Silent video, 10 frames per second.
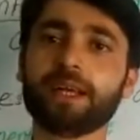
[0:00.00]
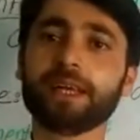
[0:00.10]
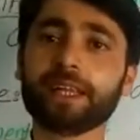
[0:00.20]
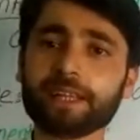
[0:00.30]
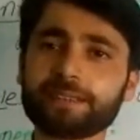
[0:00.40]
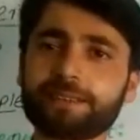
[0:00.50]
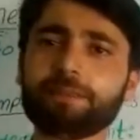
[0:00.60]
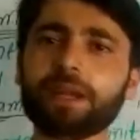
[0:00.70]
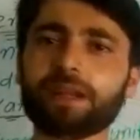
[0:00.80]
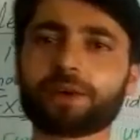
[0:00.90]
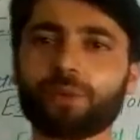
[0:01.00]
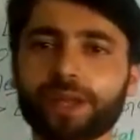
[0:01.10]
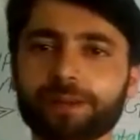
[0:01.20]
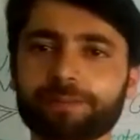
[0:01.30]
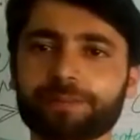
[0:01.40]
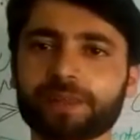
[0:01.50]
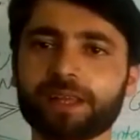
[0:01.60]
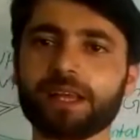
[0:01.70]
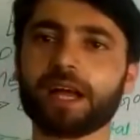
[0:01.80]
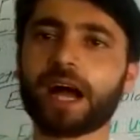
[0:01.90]
In the similar
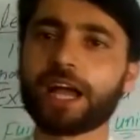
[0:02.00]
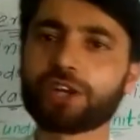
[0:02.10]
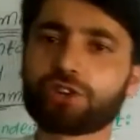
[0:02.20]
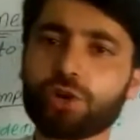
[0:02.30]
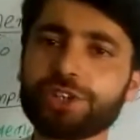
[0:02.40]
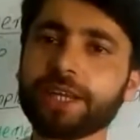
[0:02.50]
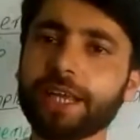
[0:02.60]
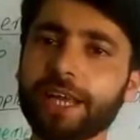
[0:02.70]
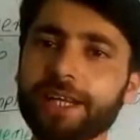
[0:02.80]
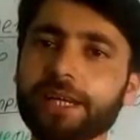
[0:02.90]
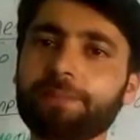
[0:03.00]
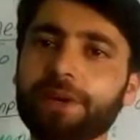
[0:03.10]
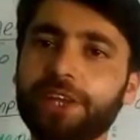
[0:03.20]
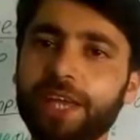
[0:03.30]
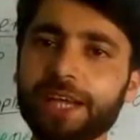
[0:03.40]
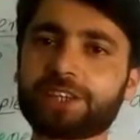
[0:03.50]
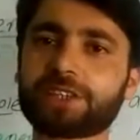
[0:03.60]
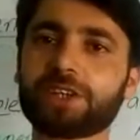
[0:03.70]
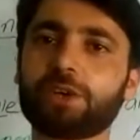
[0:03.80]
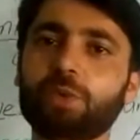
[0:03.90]
way, hydrogen atom
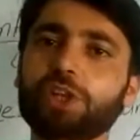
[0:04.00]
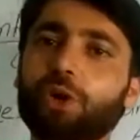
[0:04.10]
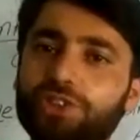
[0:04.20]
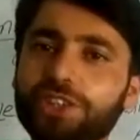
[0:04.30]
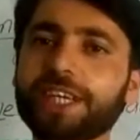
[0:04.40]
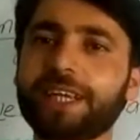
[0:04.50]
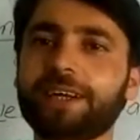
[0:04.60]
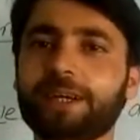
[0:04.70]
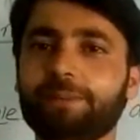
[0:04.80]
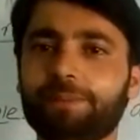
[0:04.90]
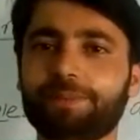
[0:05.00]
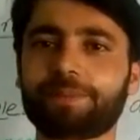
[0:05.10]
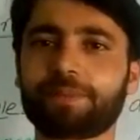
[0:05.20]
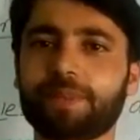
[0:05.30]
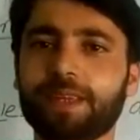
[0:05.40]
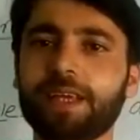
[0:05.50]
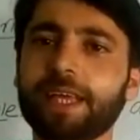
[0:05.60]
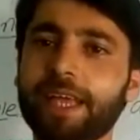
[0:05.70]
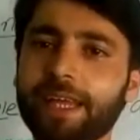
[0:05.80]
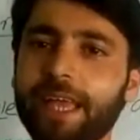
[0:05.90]
react with oxygen atom
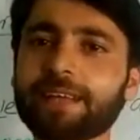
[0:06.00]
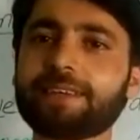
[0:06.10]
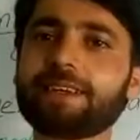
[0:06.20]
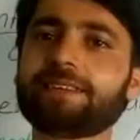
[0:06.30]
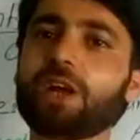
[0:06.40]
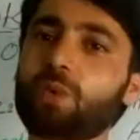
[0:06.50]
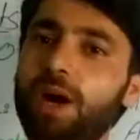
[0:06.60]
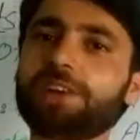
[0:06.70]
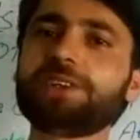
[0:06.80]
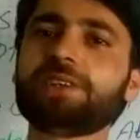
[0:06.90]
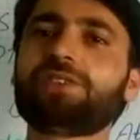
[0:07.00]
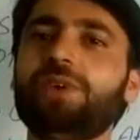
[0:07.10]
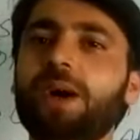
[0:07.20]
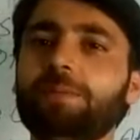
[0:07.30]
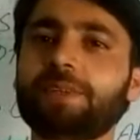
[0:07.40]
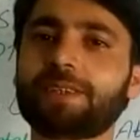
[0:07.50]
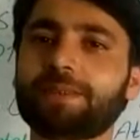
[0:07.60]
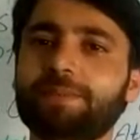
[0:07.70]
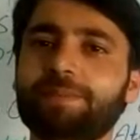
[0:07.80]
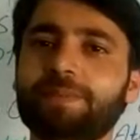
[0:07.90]
and as a result water is formed.
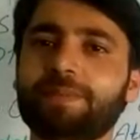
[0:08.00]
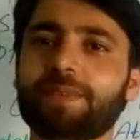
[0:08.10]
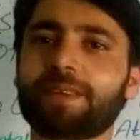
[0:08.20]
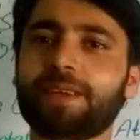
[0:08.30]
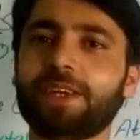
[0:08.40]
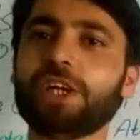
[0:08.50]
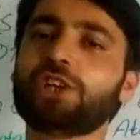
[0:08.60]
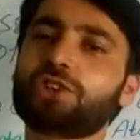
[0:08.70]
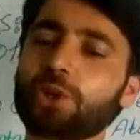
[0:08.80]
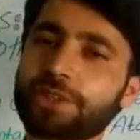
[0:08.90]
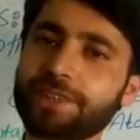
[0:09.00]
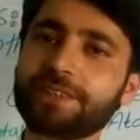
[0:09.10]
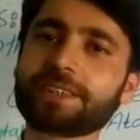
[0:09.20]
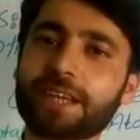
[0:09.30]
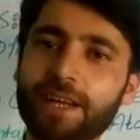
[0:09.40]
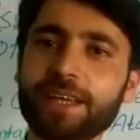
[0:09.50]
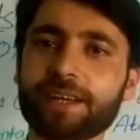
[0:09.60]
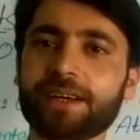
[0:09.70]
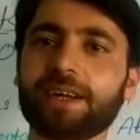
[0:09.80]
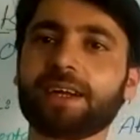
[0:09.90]
So this is
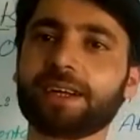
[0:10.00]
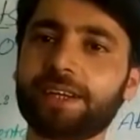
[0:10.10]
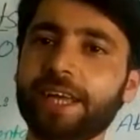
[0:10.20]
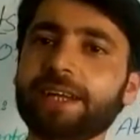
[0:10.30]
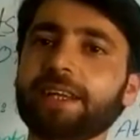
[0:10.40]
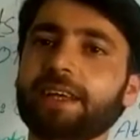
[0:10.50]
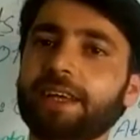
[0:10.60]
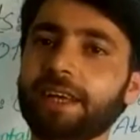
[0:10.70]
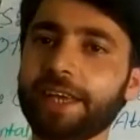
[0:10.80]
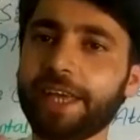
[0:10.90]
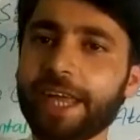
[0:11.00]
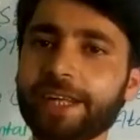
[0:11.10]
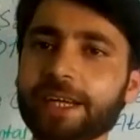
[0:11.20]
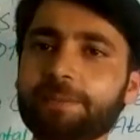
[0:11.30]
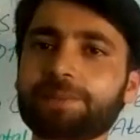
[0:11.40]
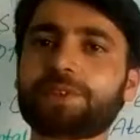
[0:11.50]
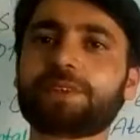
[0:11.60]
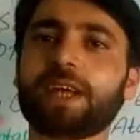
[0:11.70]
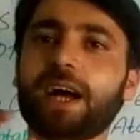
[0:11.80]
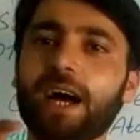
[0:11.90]
clear that atoms
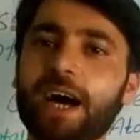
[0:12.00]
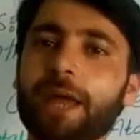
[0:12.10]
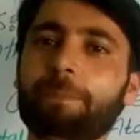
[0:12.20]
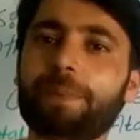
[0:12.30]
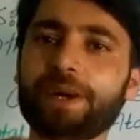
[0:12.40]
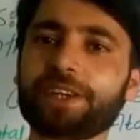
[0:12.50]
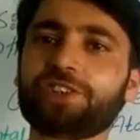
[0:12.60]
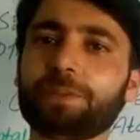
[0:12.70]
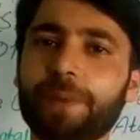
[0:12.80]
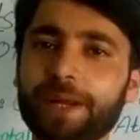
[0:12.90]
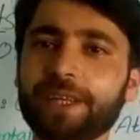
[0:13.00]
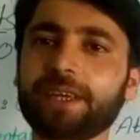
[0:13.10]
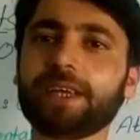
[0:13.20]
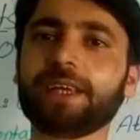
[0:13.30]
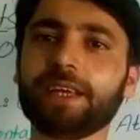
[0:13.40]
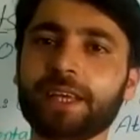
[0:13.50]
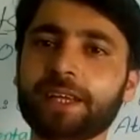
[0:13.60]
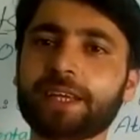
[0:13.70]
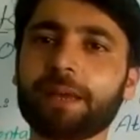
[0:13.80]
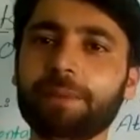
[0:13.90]
are participating
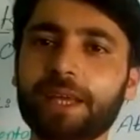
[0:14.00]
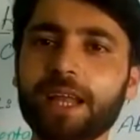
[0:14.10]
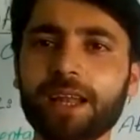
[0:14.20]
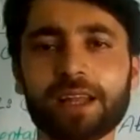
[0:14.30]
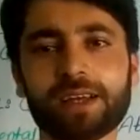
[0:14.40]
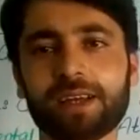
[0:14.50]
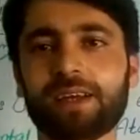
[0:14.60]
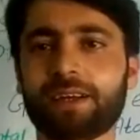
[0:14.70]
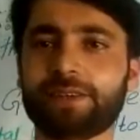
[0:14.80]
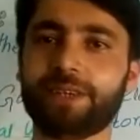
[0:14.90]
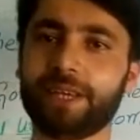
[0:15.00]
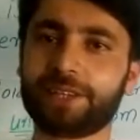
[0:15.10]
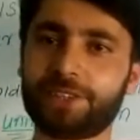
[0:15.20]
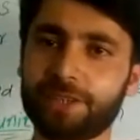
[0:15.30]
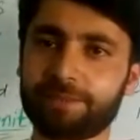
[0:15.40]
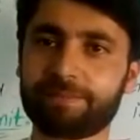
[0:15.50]
in chemical reaction.